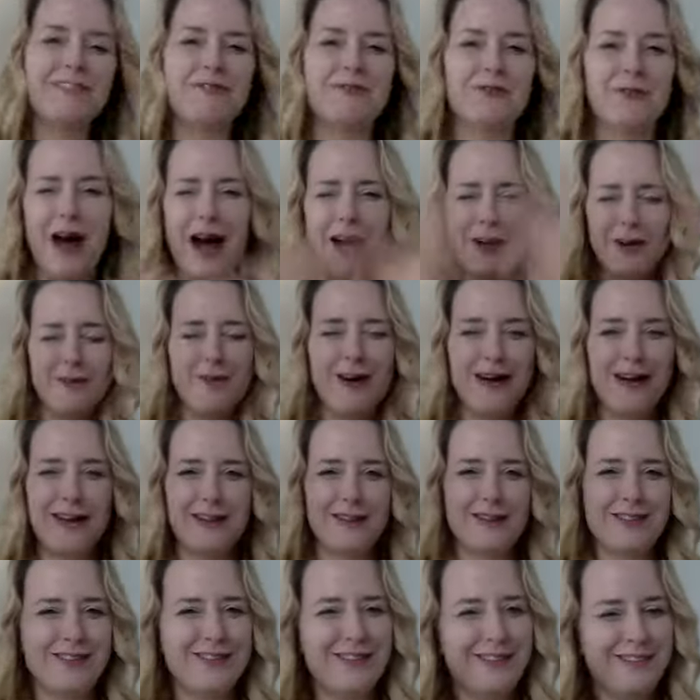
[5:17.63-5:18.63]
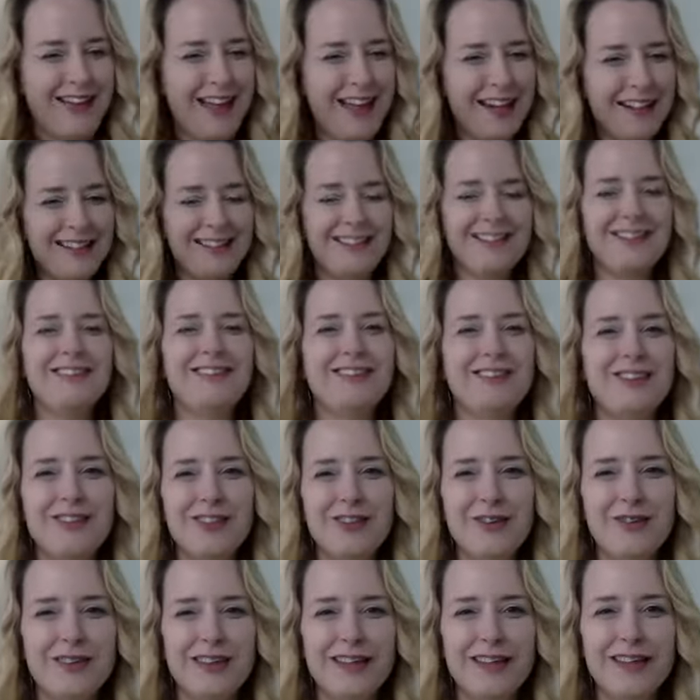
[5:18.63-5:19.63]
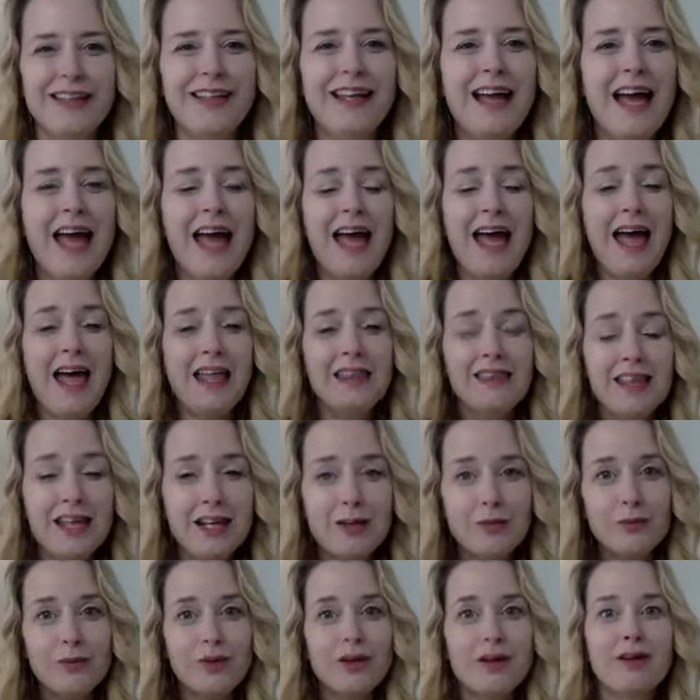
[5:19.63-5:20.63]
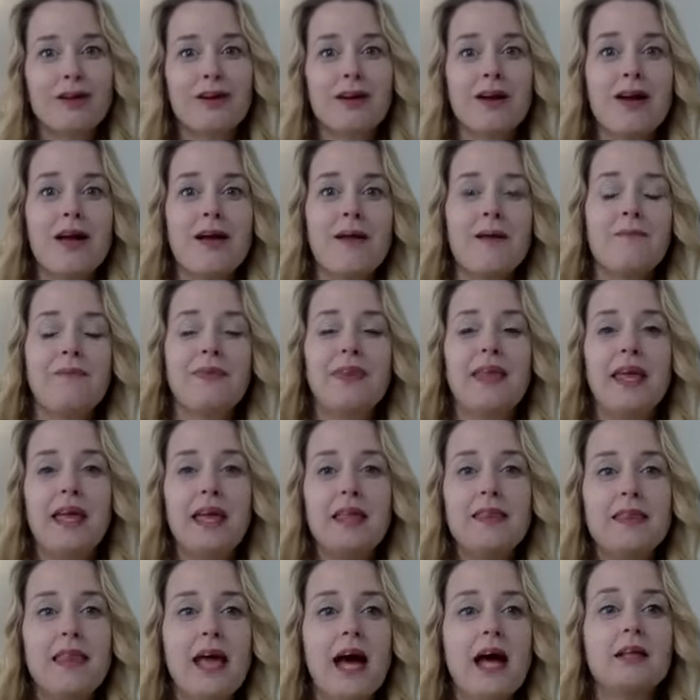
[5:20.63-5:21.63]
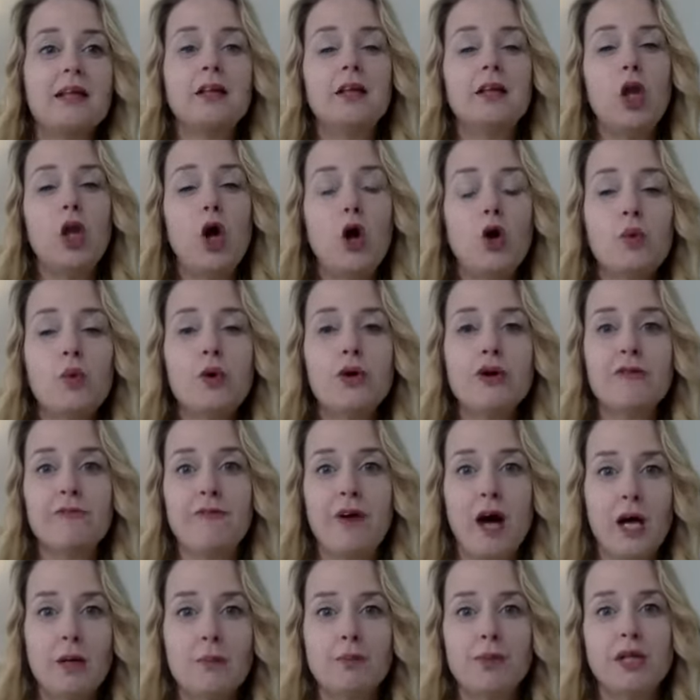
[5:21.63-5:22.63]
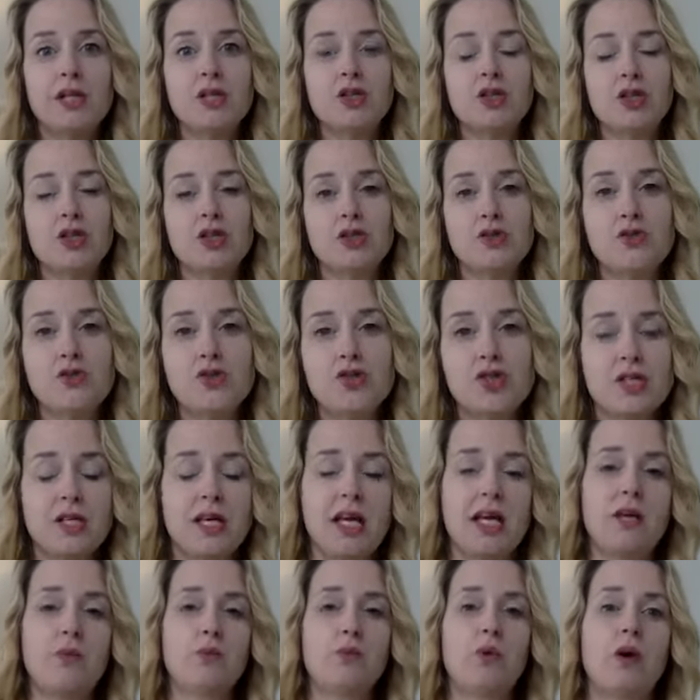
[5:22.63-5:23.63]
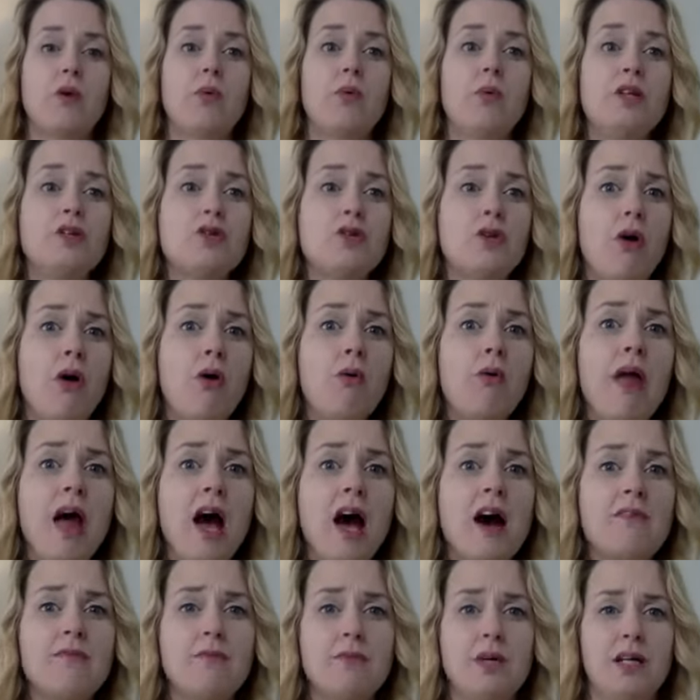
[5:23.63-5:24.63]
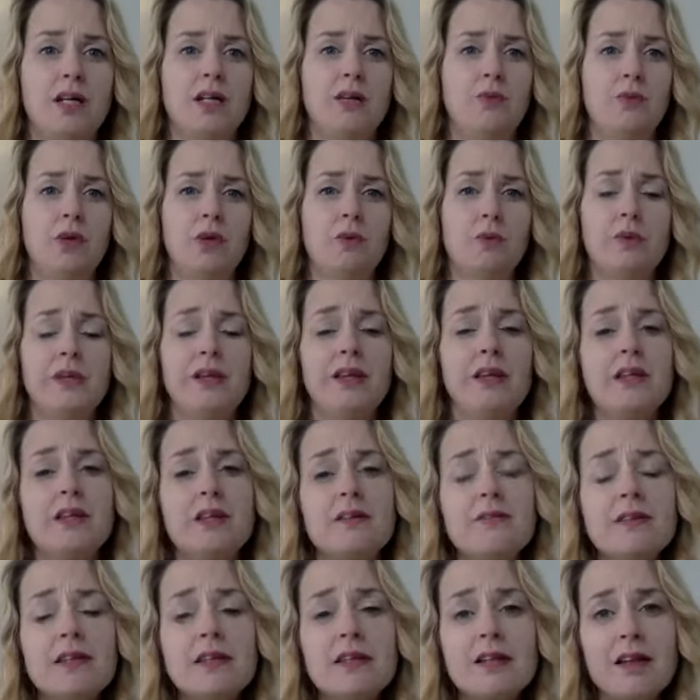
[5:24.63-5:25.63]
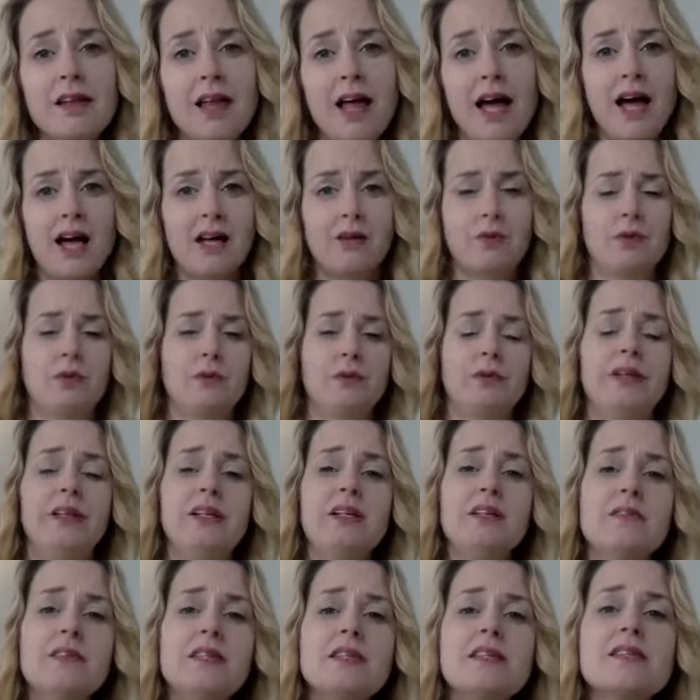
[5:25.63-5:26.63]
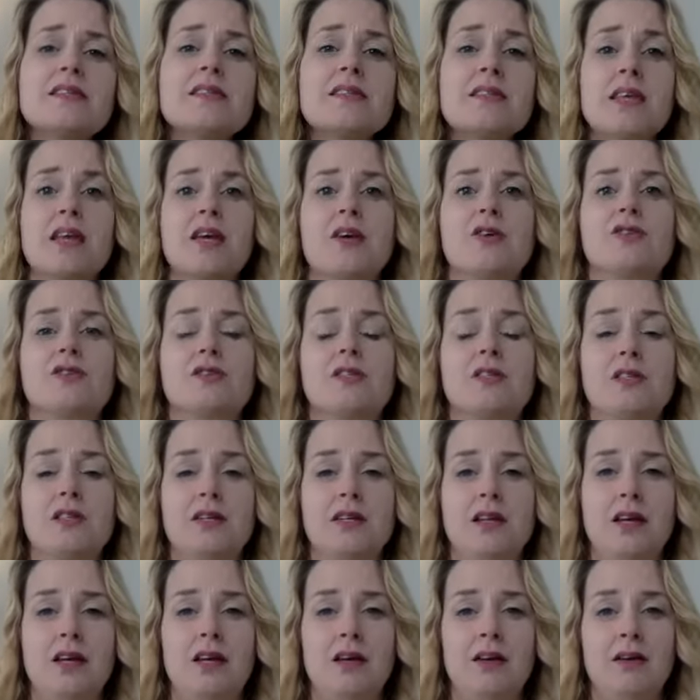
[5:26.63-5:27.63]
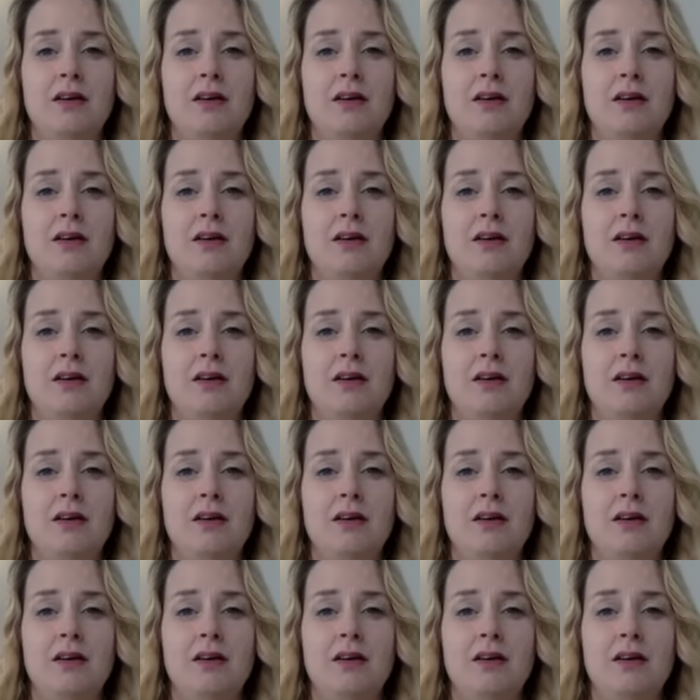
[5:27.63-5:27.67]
I don't want it to do anything to do with it. And then we're in that lower vibrational state where we don't have money, where we live in the lack, where we live in the scarcity.